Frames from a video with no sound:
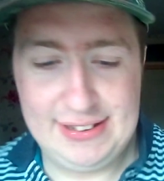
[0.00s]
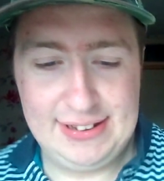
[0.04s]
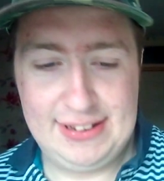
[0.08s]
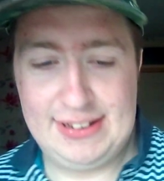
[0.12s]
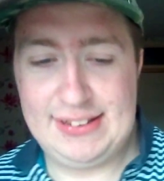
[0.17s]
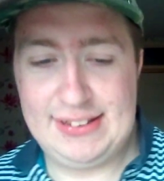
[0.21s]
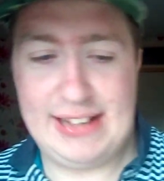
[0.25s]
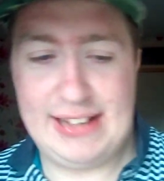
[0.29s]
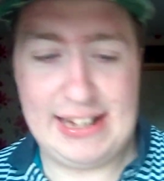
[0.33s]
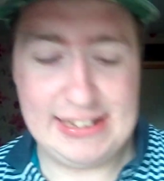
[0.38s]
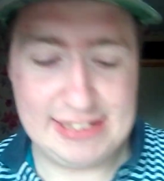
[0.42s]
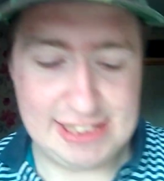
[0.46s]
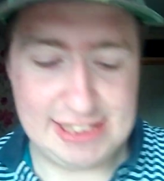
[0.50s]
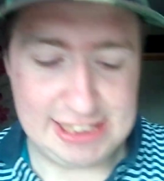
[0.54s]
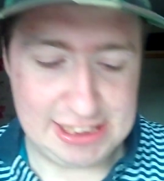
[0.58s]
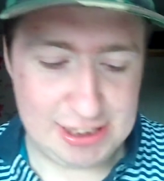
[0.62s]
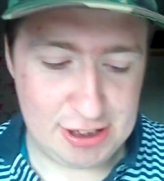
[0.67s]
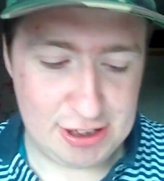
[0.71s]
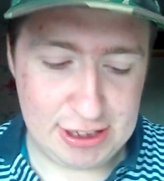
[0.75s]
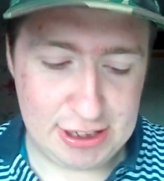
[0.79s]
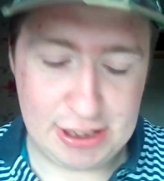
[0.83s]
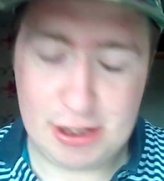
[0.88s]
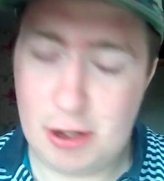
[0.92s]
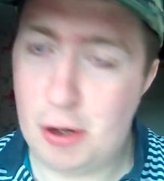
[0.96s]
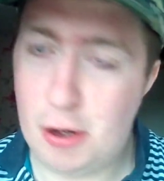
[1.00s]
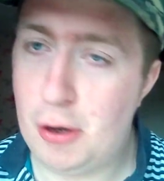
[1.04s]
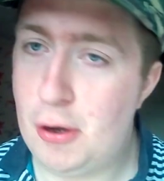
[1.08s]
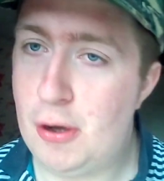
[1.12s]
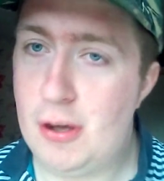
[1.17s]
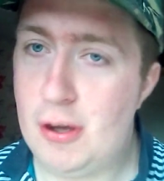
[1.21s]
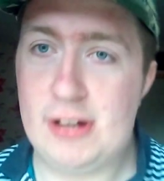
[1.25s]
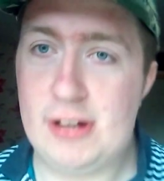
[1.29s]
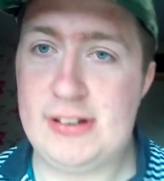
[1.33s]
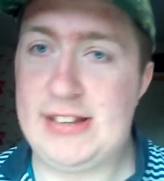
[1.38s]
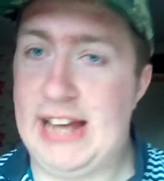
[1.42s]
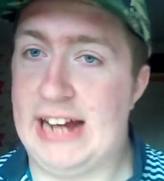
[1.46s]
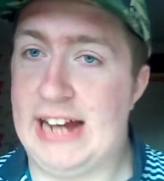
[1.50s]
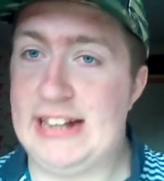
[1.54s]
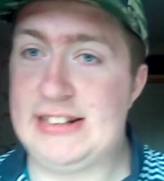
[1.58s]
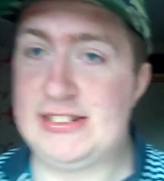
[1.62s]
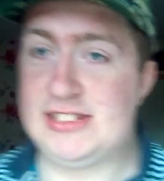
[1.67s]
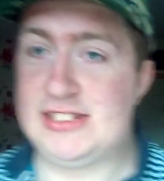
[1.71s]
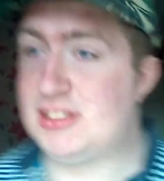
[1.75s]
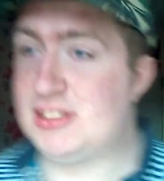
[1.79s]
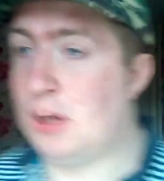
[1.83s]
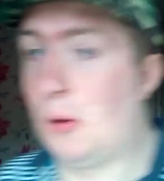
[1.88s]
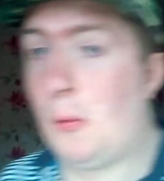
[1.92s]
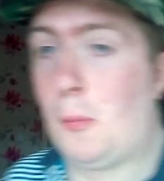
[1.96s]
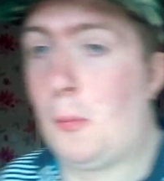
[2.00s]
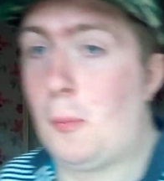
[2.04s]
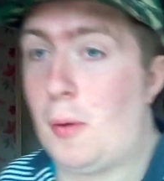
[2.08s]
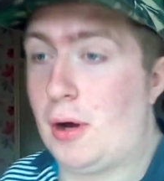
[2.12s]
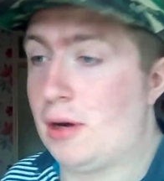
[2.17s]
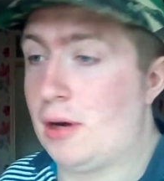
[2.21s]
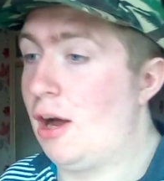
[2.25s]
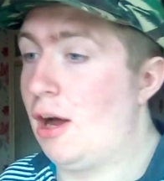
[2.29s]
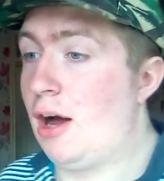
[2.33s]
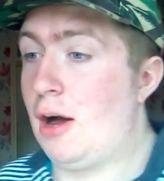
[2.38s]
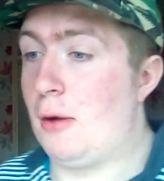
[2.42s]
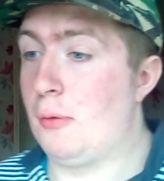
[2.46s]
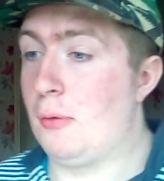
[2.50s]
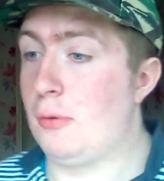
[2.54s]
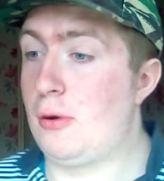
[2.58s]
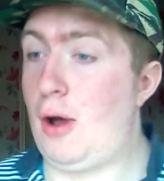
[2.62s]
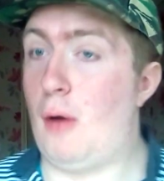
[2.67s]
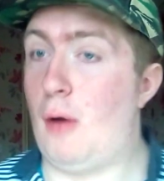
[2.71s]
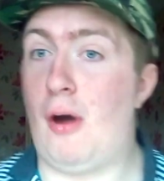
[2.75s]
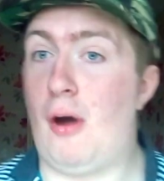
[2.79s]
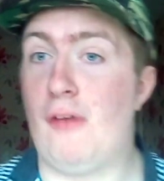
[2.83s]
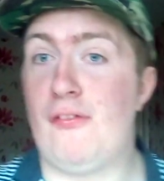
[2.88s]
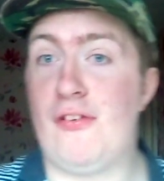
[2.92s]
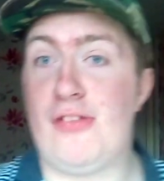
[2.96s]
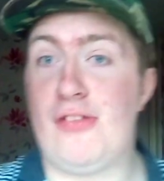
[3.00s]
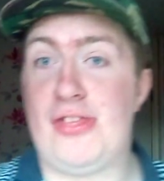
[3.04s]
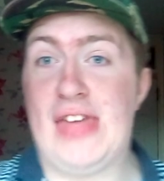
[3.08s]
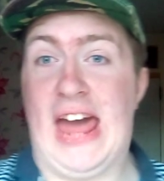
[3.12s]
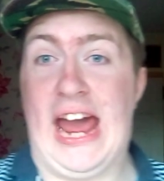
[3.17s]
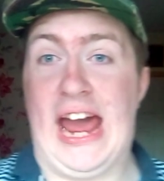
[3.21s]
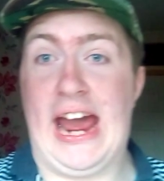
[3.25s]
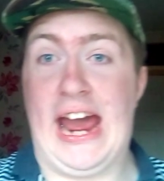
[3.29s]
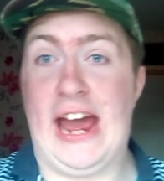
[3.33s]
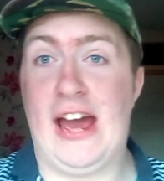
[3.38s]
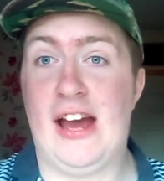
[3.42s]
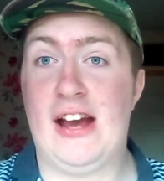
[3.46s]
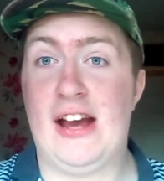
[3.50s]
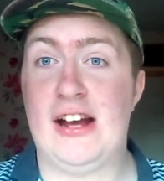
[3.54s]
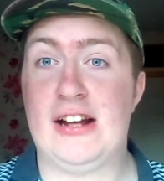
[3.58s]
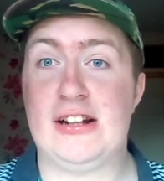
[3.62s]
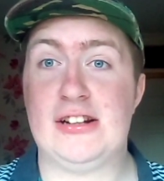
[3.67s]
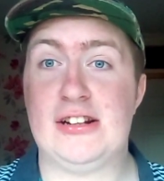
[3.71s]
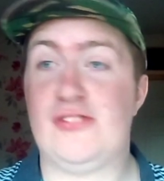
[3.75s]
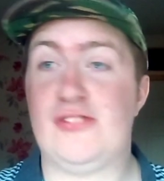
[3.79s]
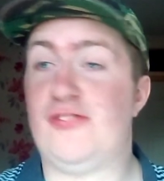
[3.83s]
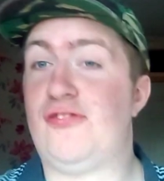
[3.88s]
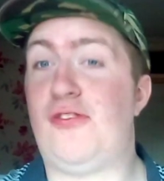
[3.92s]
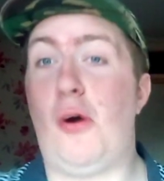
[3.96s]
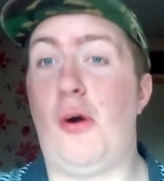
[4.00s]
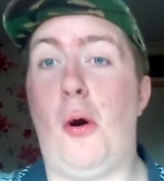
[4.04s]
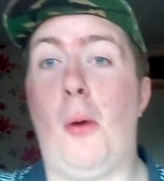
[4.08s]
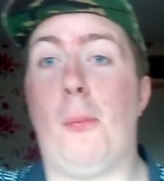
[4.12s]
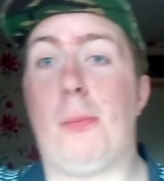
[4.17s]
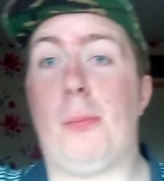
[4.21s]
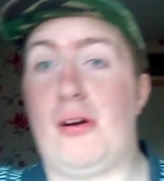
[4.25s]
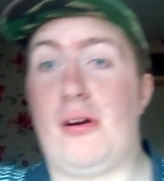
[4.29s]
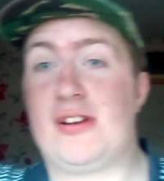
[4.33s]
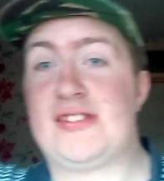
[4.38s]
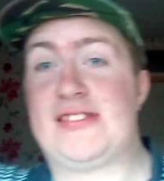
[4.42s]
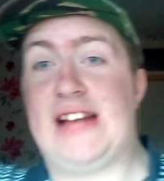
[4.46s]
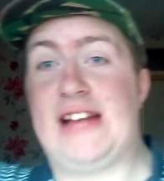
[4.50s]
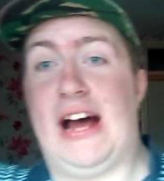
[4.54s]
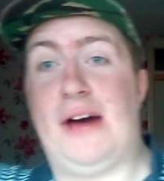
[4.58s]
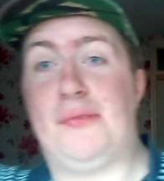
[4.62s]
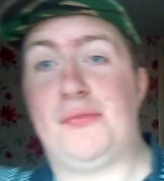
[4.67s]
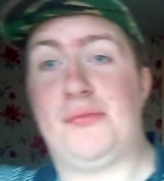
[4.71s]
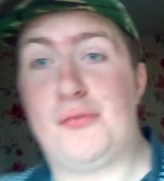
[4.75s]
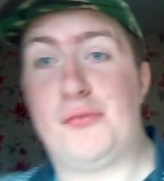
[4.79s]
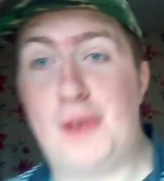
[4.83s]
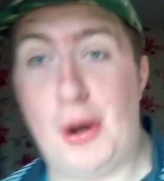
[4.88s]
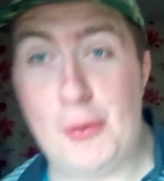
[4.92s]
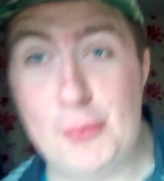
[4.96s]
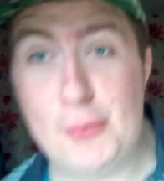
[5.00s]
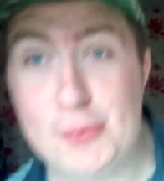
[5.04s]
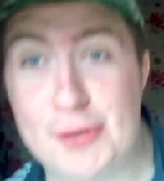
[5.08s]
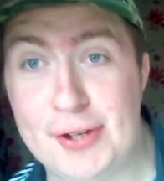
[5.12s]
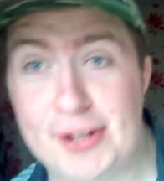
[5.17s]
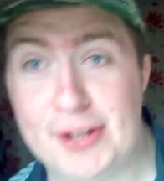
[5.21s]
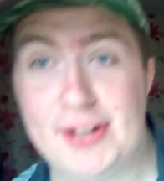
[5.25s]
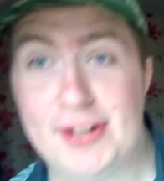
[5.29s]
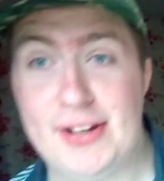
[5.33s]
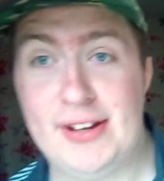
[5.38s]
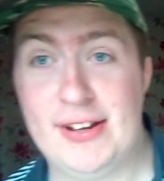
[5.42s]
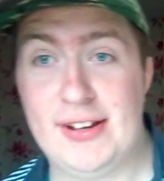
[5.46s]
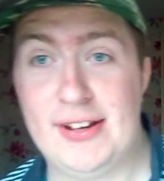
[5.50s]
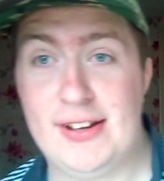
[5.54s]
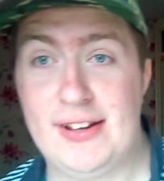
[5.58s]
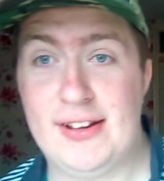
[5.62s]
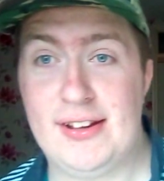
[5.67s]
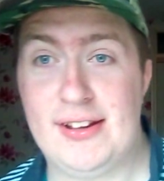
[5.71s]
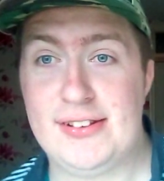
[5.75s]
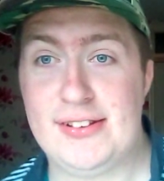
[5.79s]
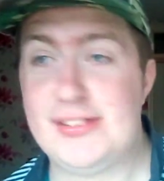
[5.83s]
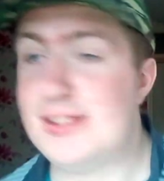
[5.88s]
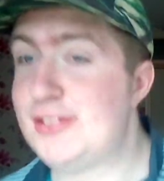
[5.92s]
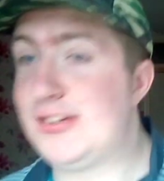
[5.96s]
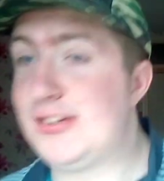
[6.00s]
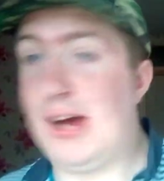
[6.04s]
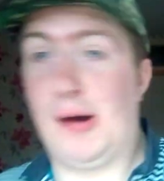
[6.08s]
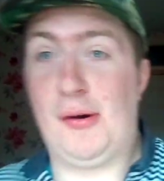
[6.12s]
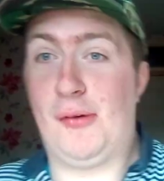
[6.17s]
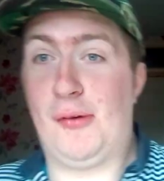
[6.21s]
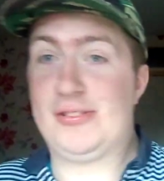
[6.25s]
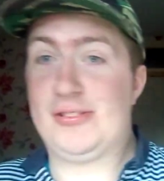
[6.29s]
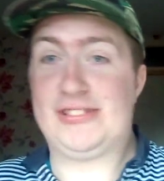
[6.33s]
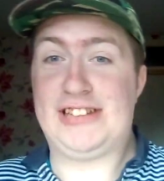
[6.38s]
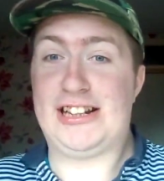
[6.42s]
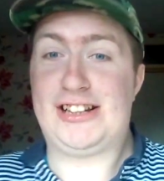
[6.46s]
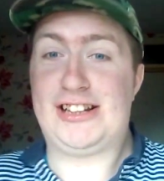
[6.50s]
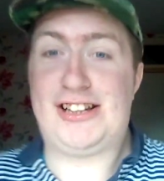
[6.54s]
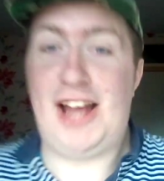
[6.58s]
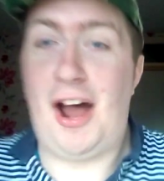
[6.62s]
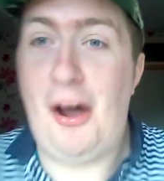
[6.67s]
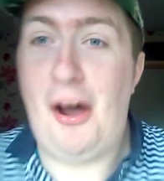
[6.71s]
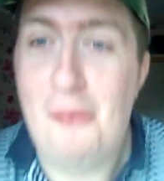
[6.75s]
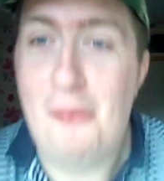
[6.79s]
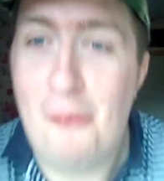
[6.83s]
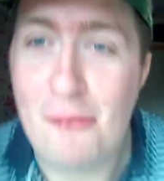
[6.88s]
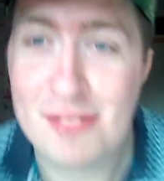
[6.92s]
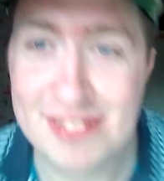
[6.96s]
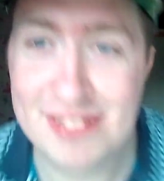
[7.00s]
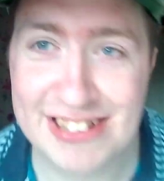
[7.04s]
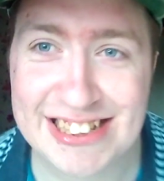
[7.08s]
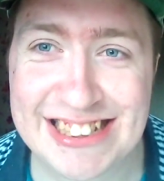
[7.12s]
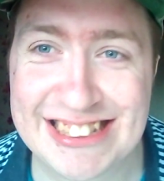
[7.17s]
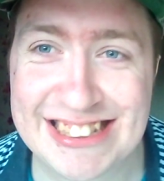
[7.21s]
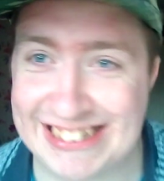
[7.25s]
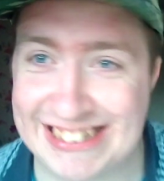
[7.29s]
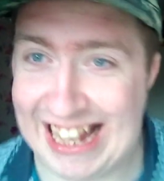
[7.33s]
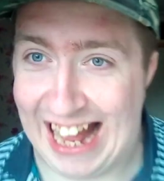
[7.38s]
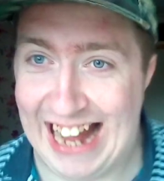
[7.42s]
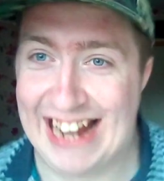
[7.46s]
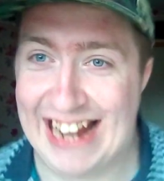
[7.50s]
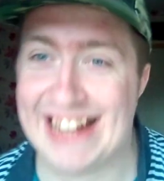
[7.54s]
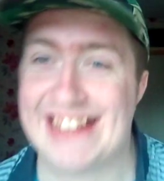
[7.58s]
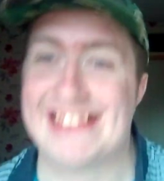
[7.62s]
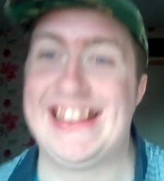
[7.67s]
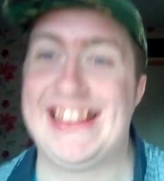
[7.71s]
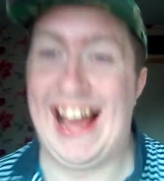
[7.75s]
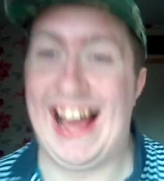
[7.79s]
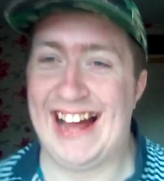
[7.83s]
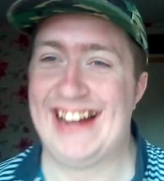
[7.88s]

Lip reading: That's like telling someone, oh, we'll go over there, four blocks down the road. You don't understand that.